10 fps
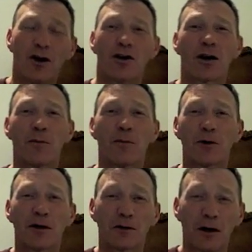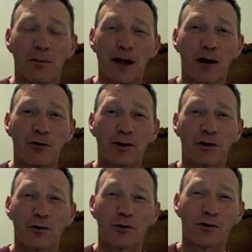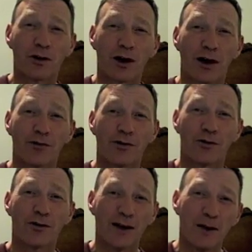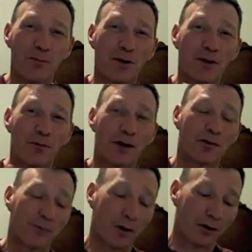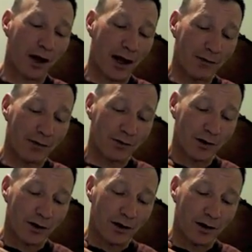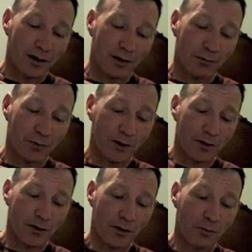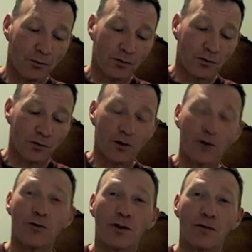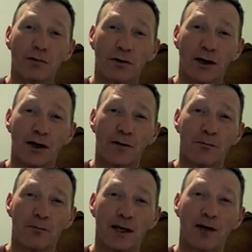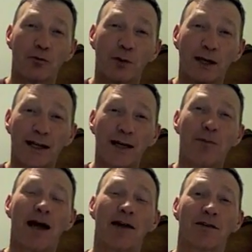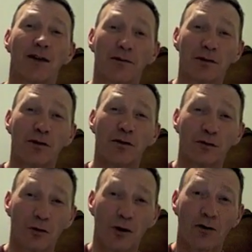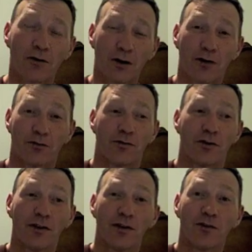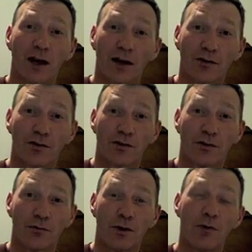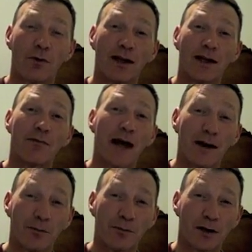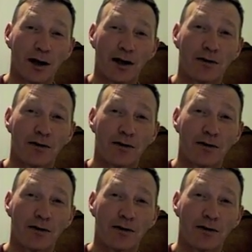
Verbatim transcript: or a couple couple hours at a Christian concert, but the rest of our lives, uh, we don't lose it for Him because we keep that stuff close to our, our to the chest. We don't want to give that up to God.